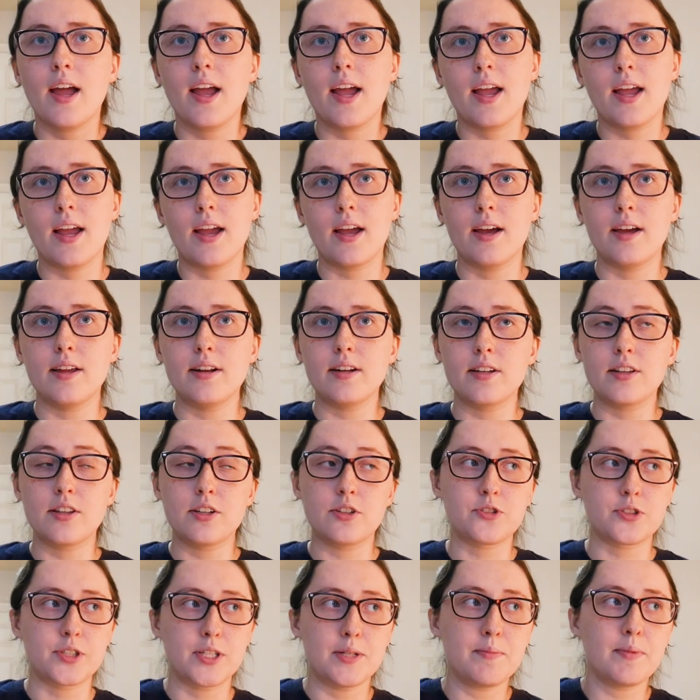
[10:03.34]
and the
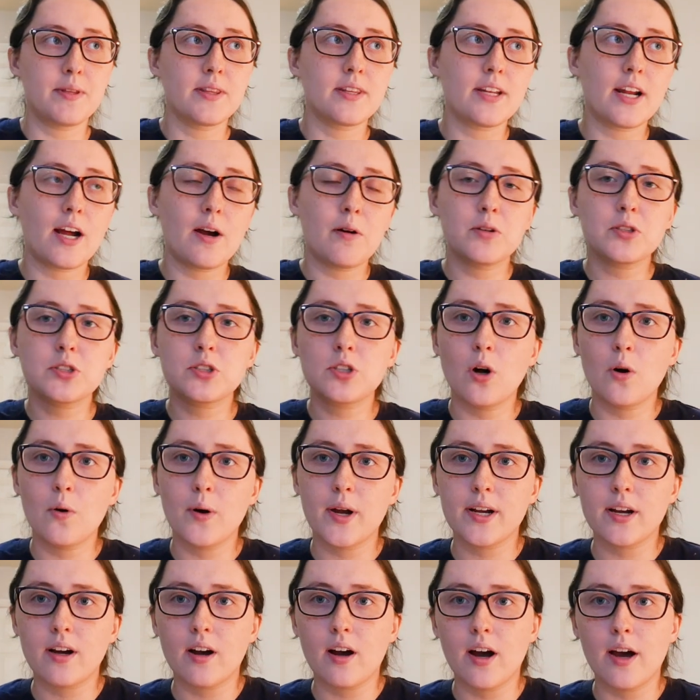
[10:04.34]
treatment that I was
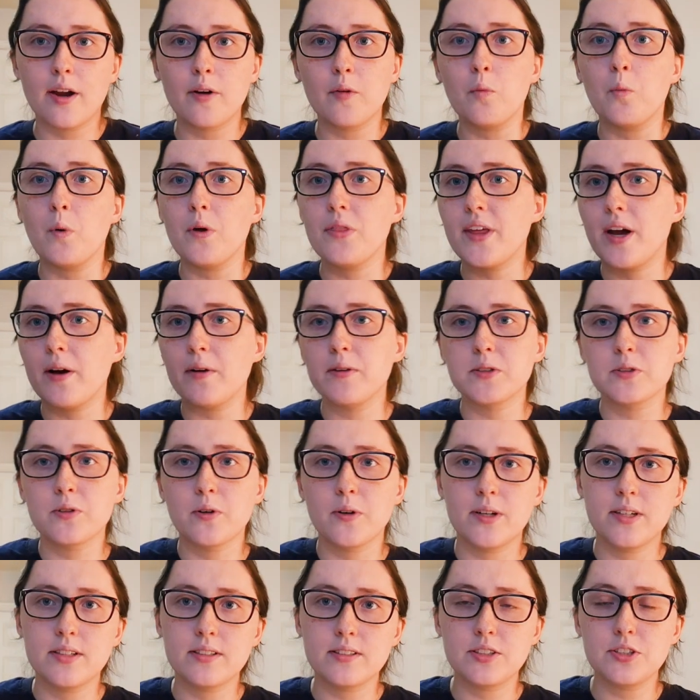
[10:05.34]
going on, what that was
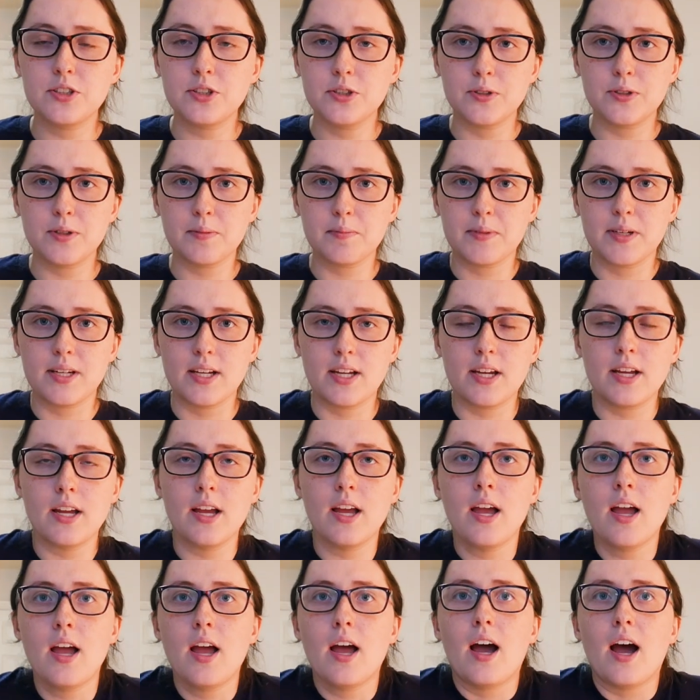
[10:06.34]
going to do to
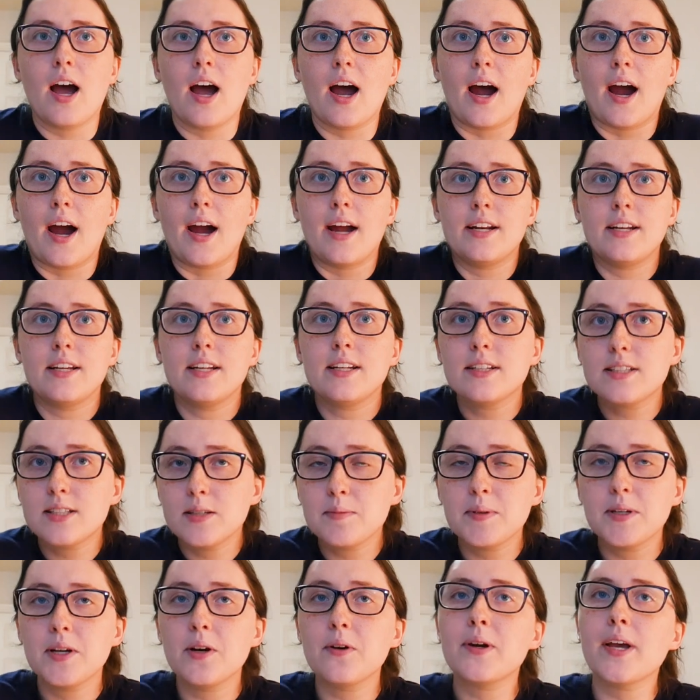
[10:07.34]
me. I needed
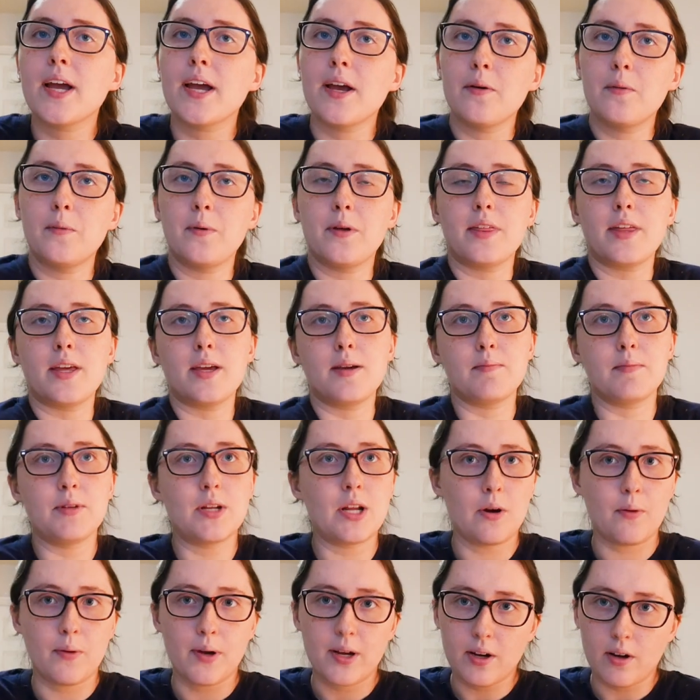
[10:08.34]
to be okay with him
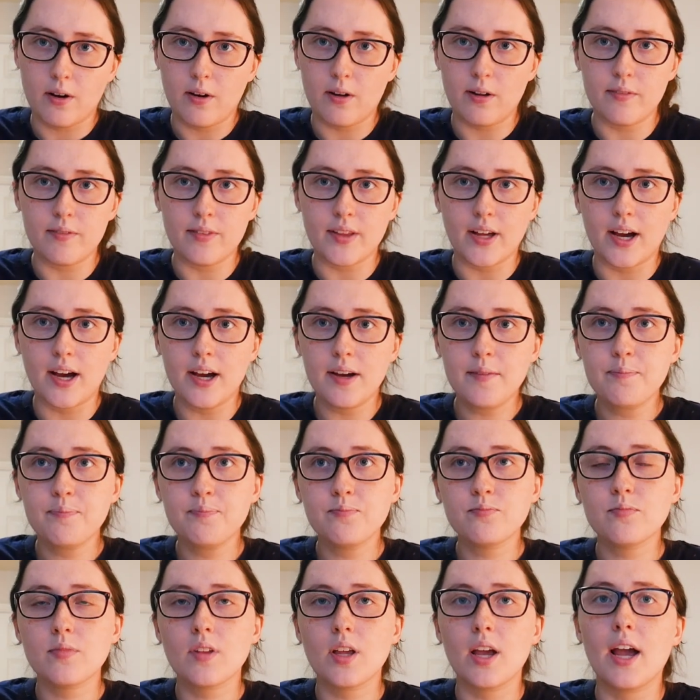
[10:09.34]
knowing all of that,
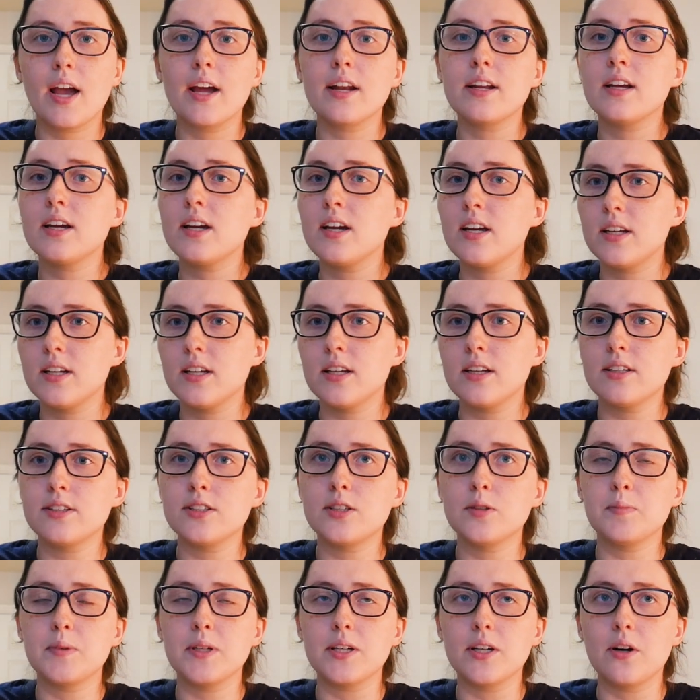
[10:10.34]
and he needed
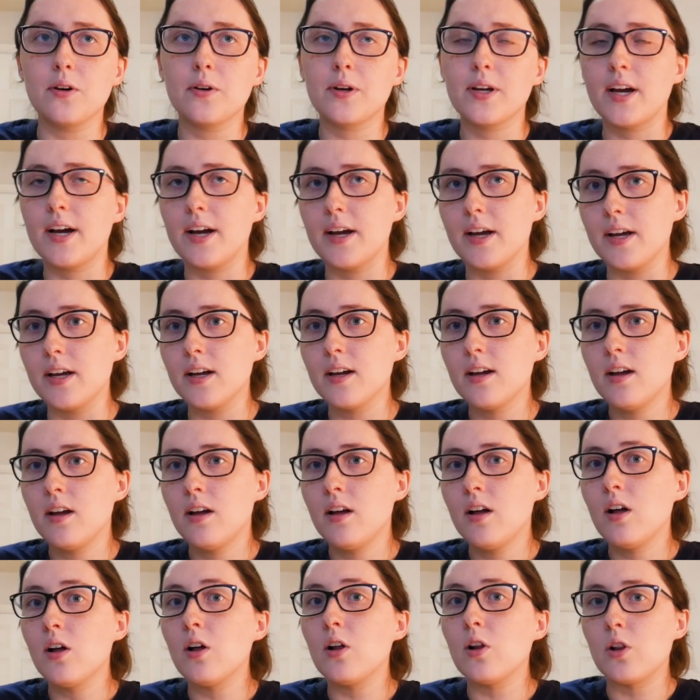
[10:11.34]
to be okay
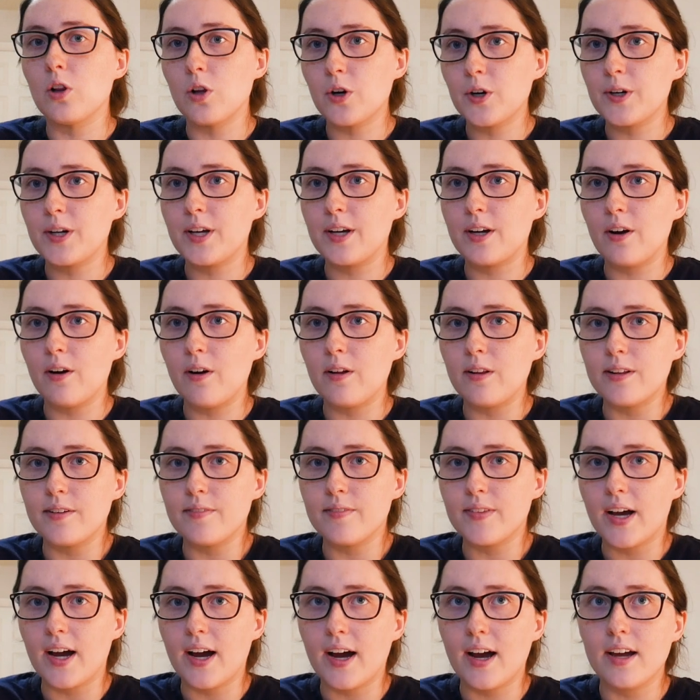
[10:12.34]
learning all
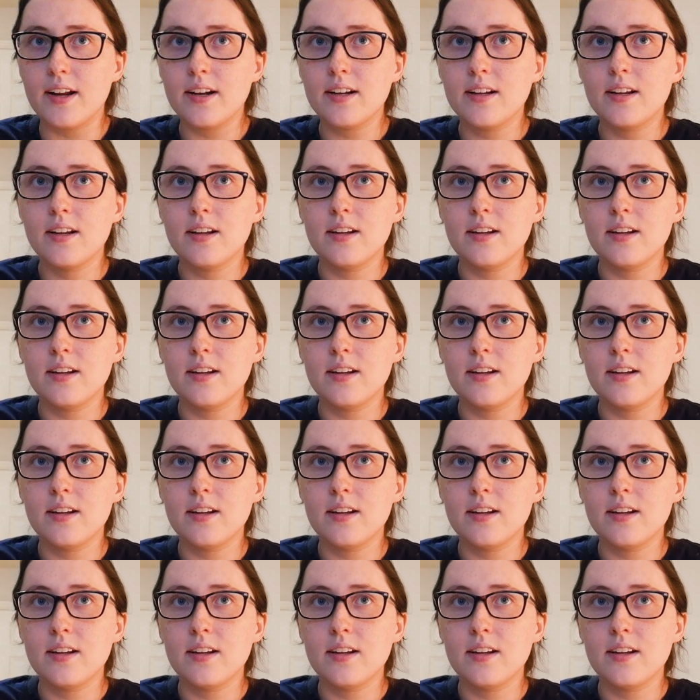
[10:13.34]
of that